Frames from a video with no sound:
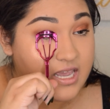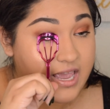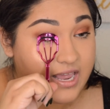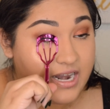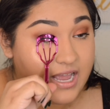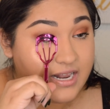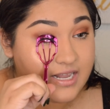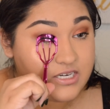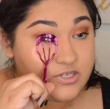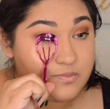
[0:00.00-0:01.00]
And I
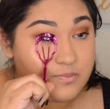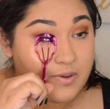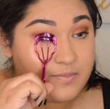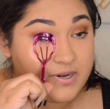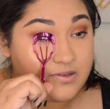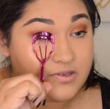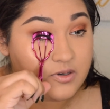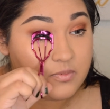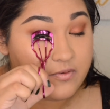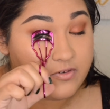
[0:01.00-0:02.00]
like to pump it a
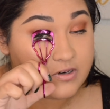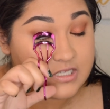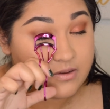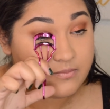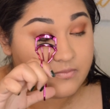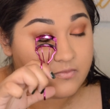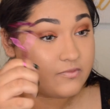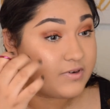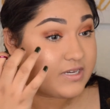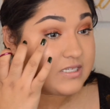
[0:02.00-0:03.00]
little bit for some
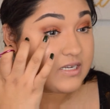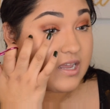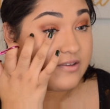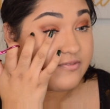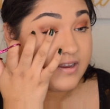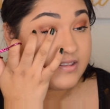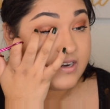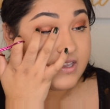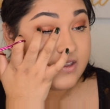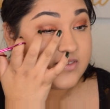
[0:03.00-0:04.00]
reason. I find
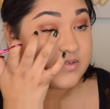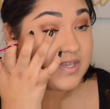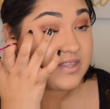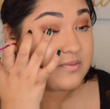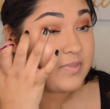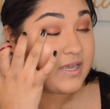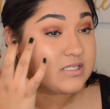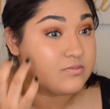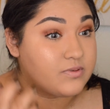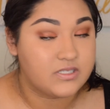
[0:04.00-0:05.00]
that it gives me the
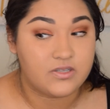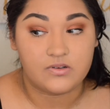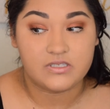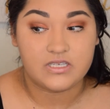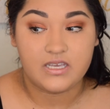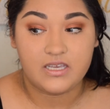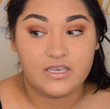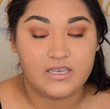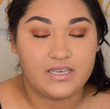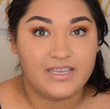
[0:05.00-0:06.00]
best result.
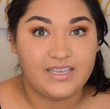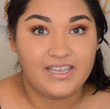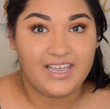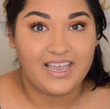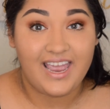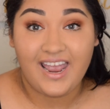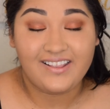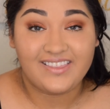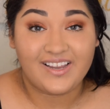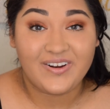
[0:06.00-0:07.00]

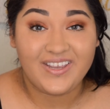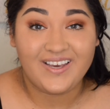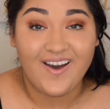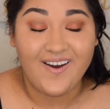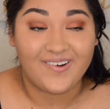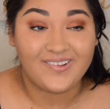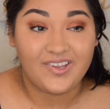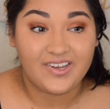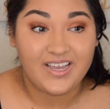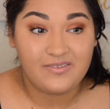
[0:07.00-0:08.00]
And there you go.
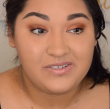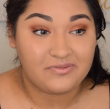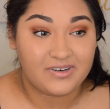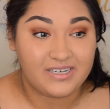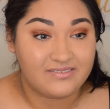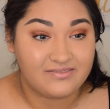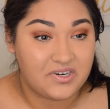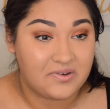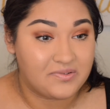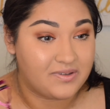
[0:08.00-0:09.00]
Look how different,
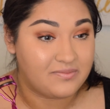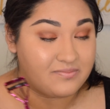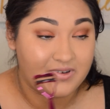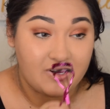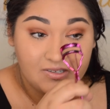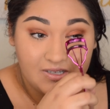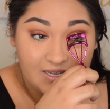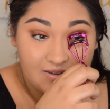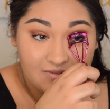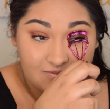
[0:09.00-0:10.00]
you know, the
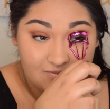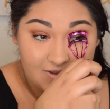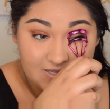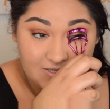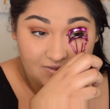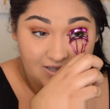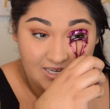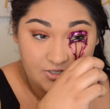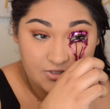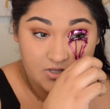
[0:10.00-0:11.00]
curling makes your
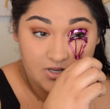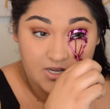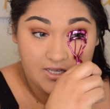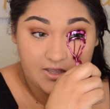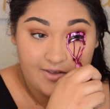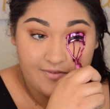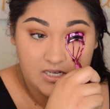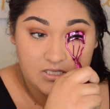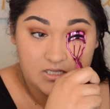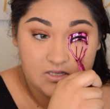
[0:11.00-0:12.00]
lashes look. I love
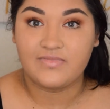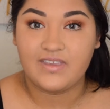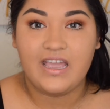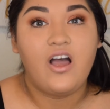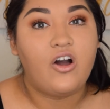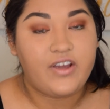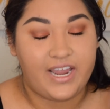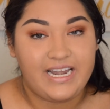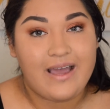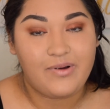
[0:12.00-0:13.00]
it.
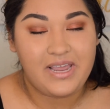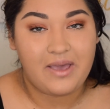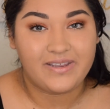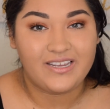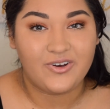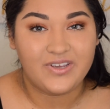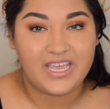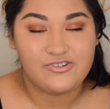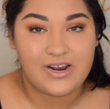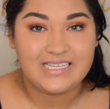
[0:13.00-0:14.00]
Okay, now I am going to go
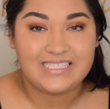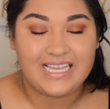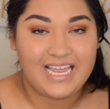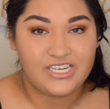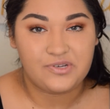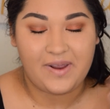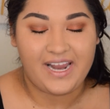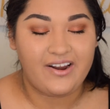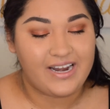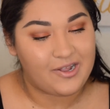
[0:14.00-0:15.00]
get dressed and do my
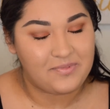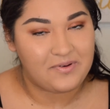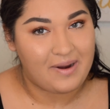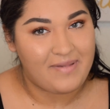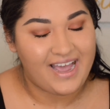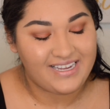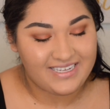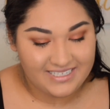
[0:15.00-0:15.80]
hair, and I'll be right back.